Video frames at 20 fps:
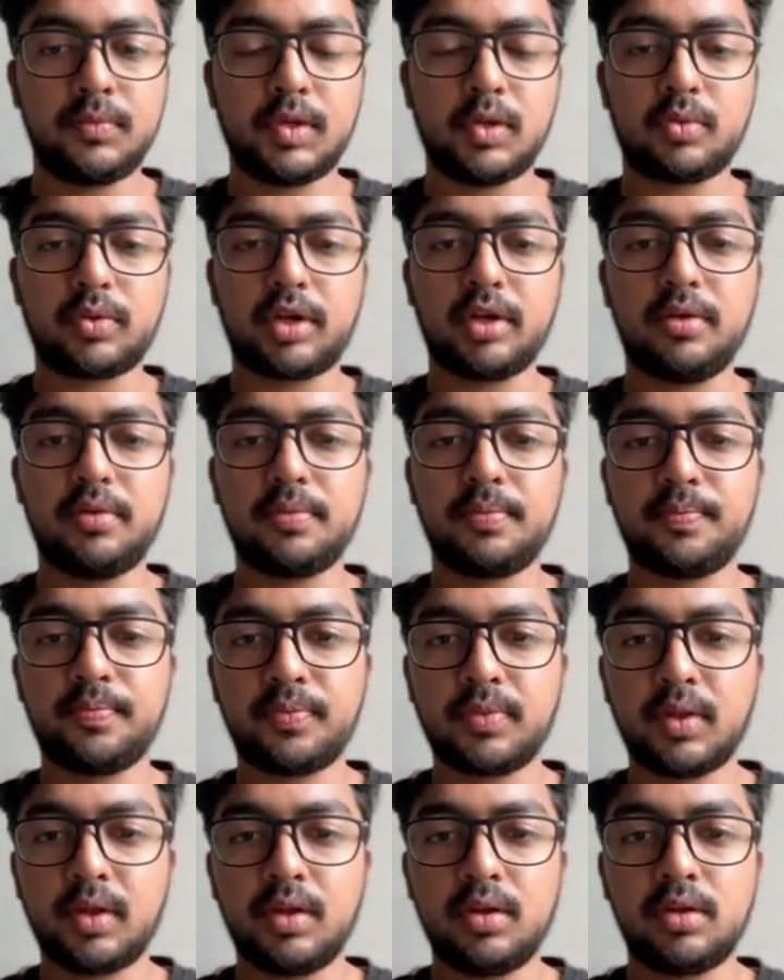Okay.
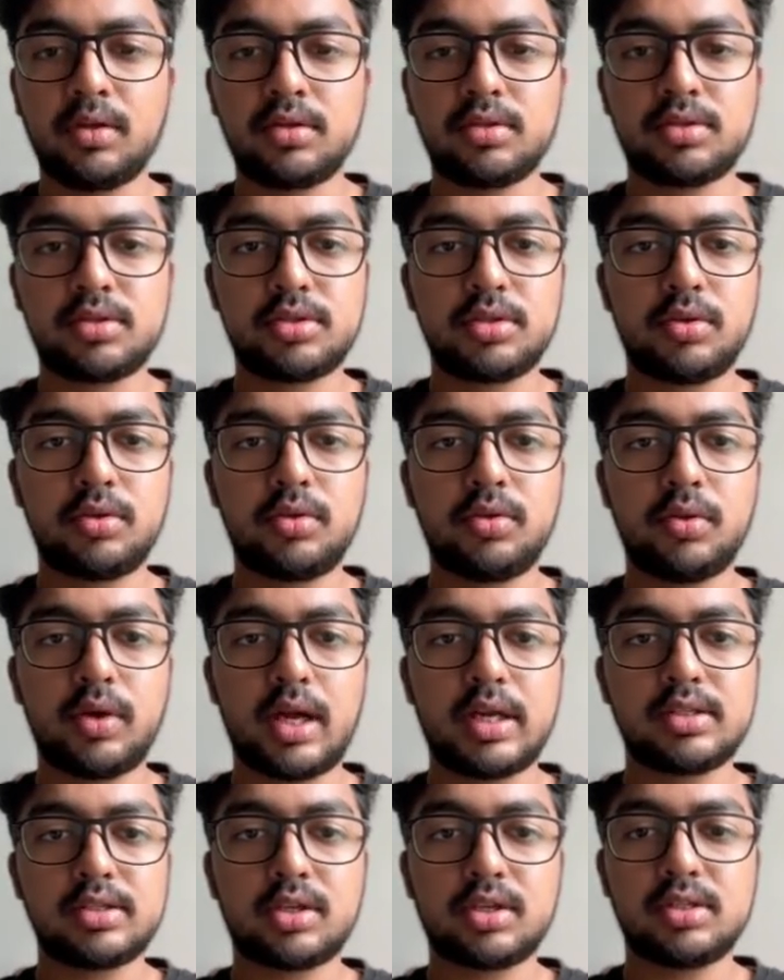So
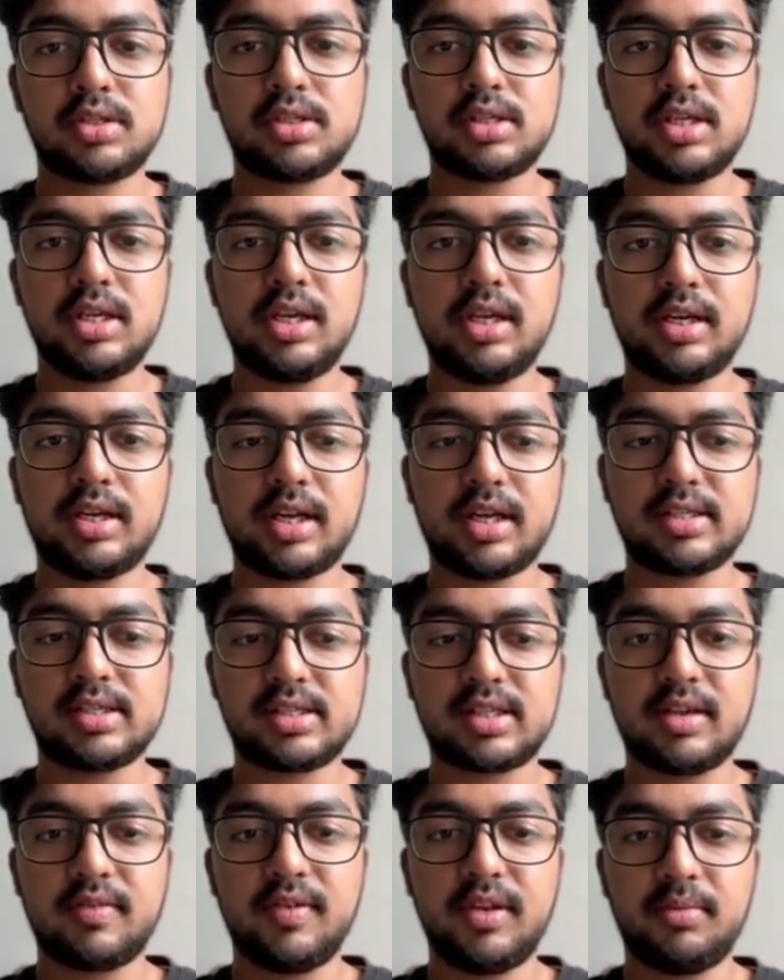as you can see, it
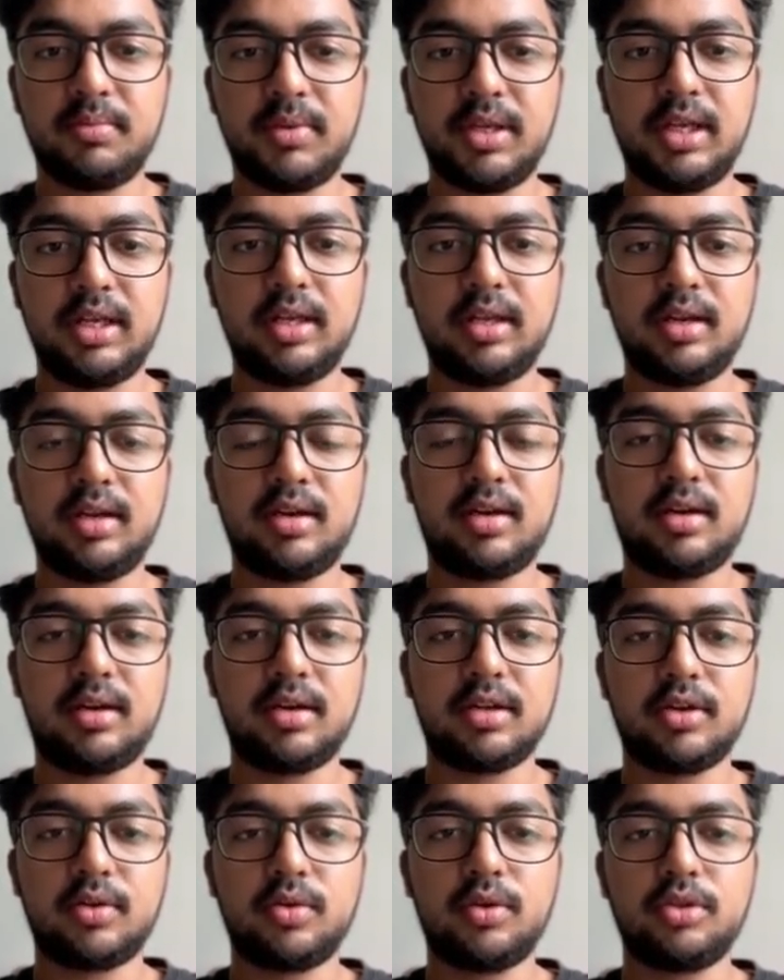has given me,
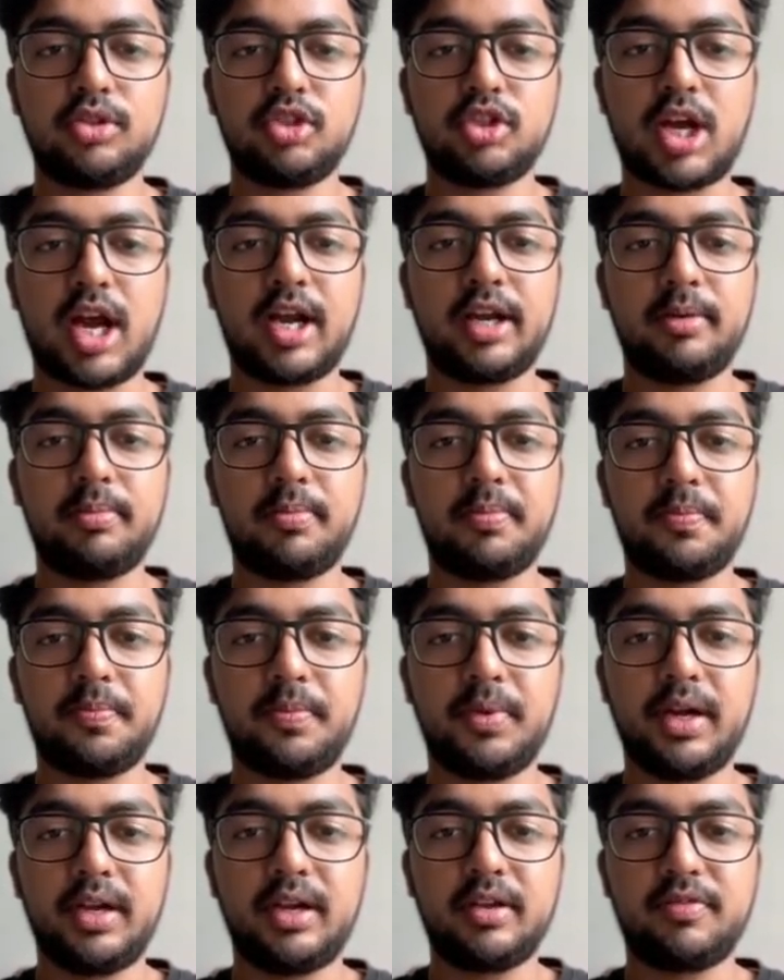chat
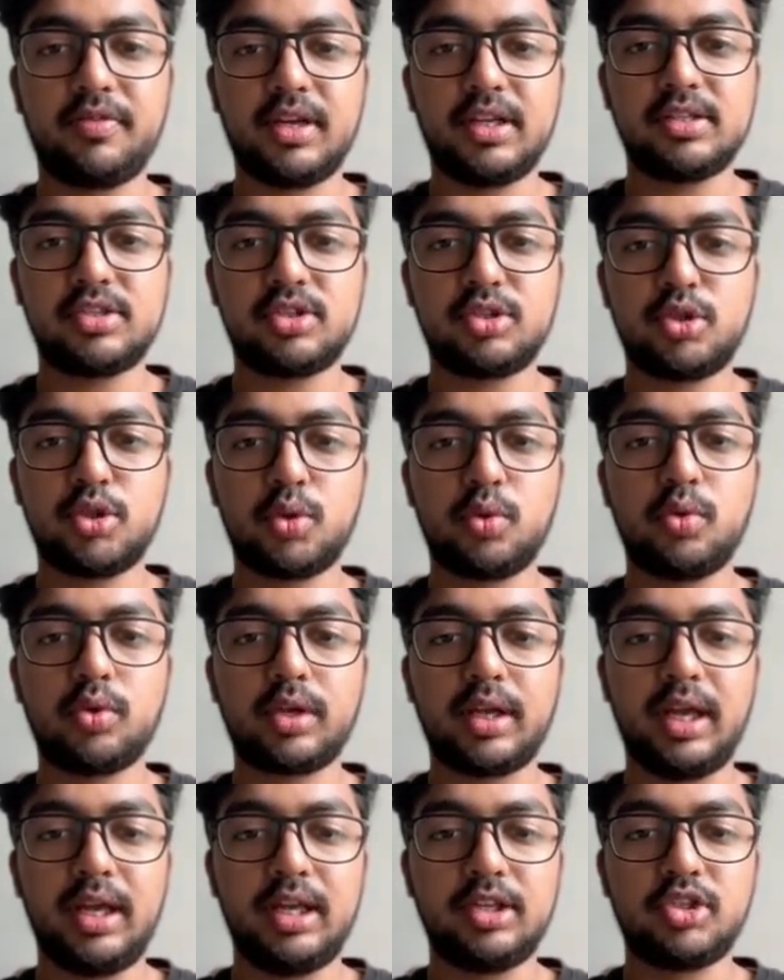interface,
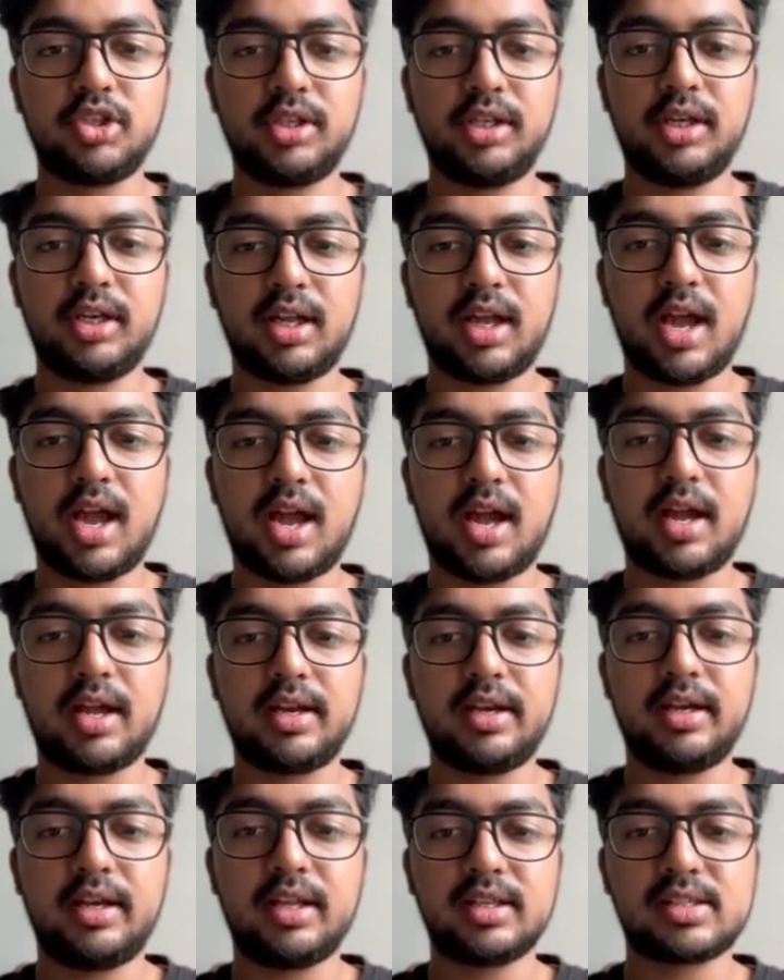joke agent,
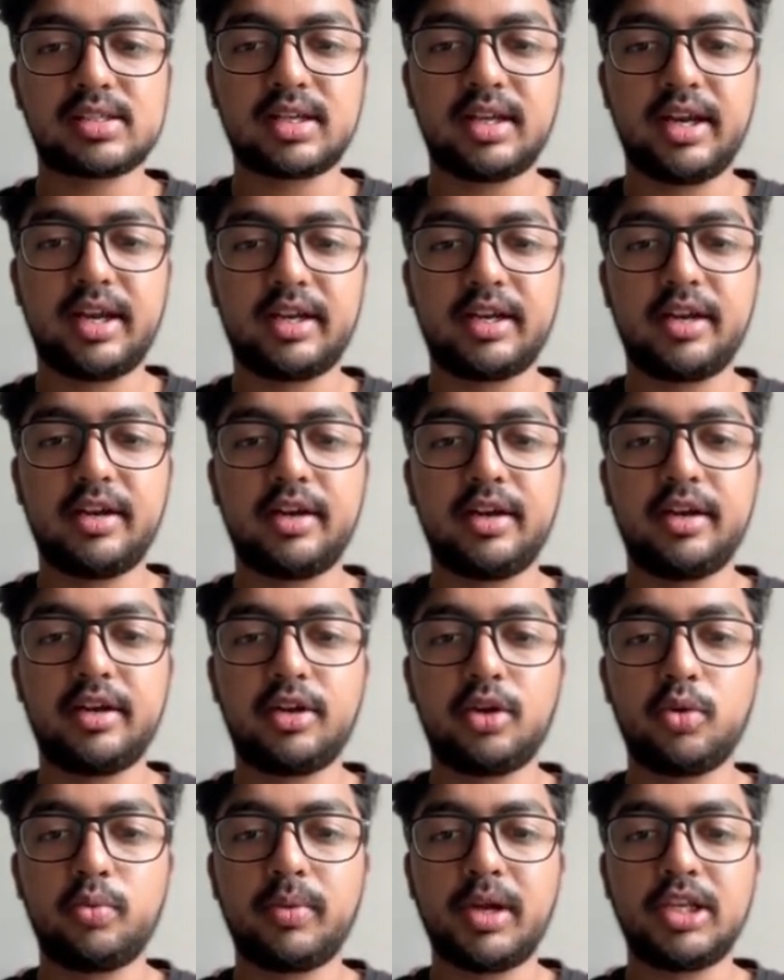and it has connected
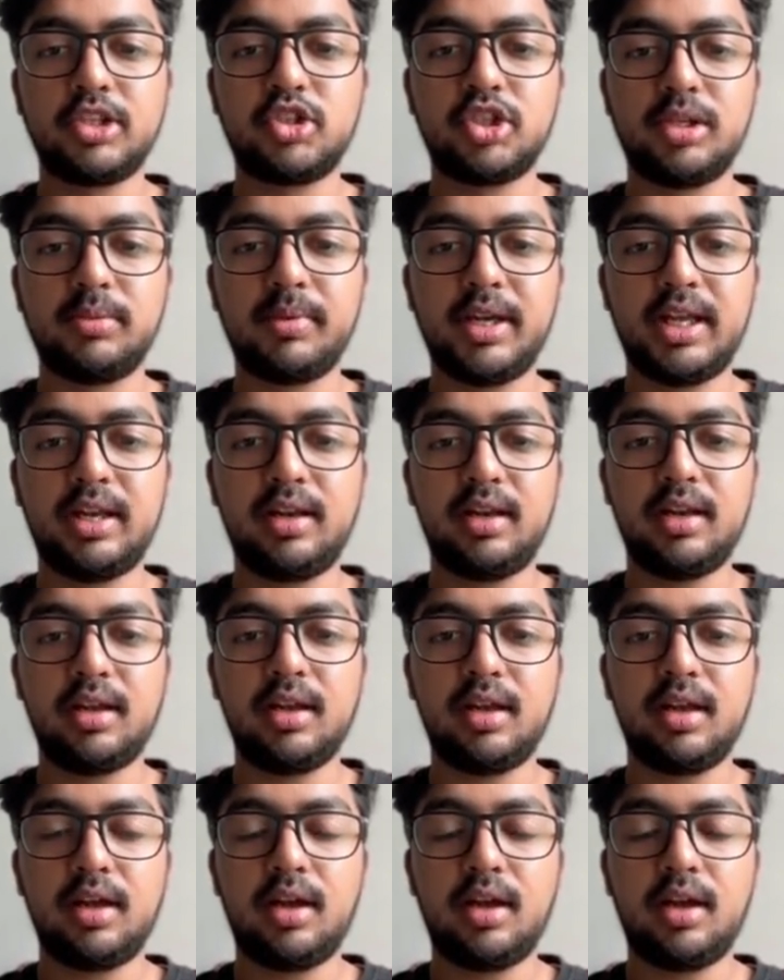it to my Gmail.